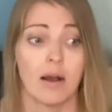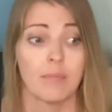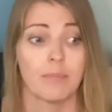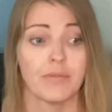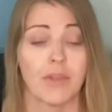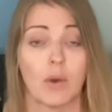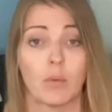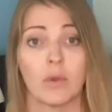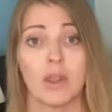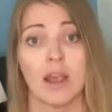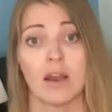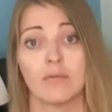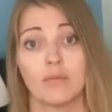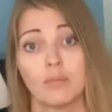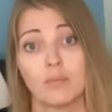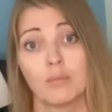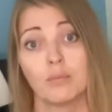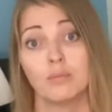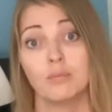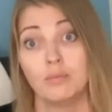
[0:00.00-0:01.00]
that we have
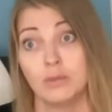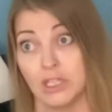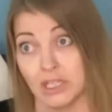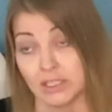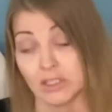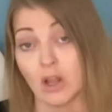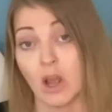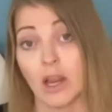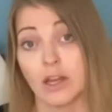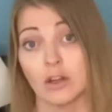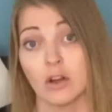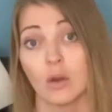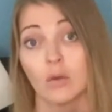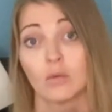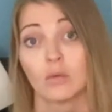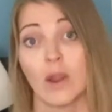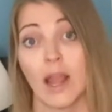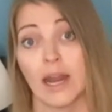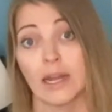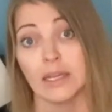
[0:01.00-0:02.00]
designed
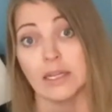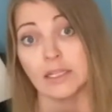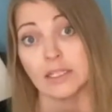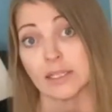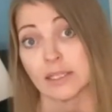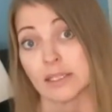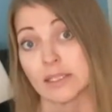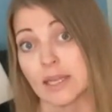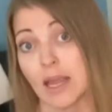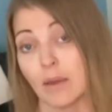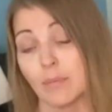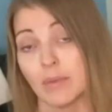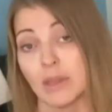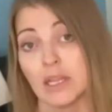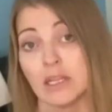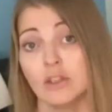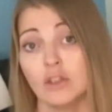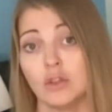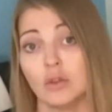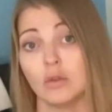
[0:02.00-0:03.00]
already to step
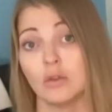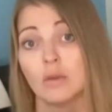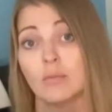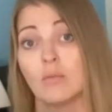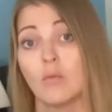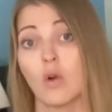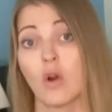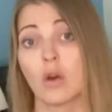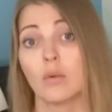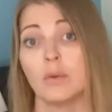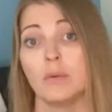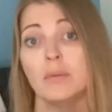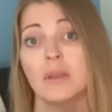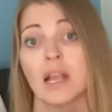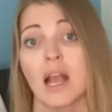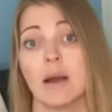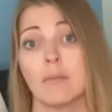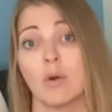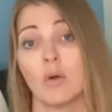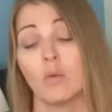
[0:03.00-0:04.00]
into, the more we
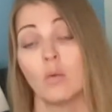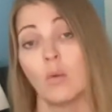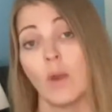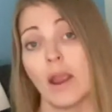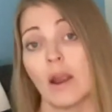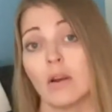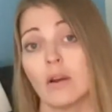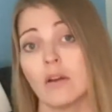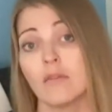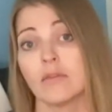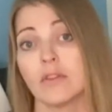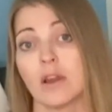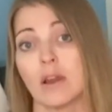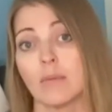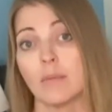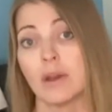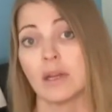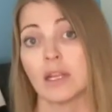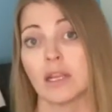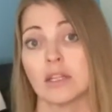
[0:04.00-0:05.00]
become aware of
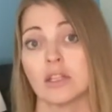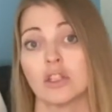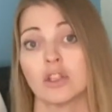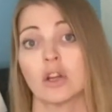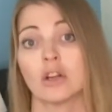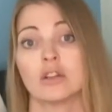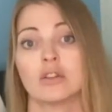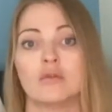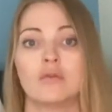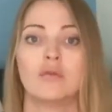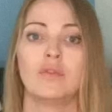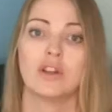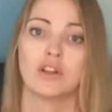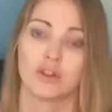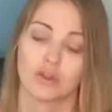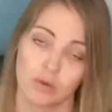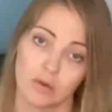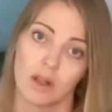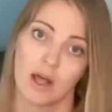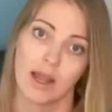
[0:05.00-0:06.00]
them and can start to
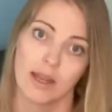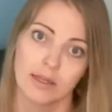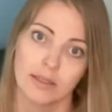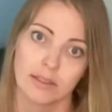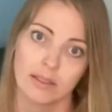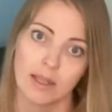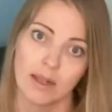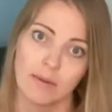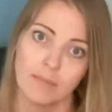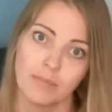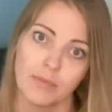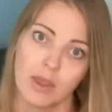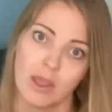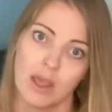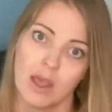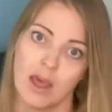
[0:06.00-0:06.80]
visualize them,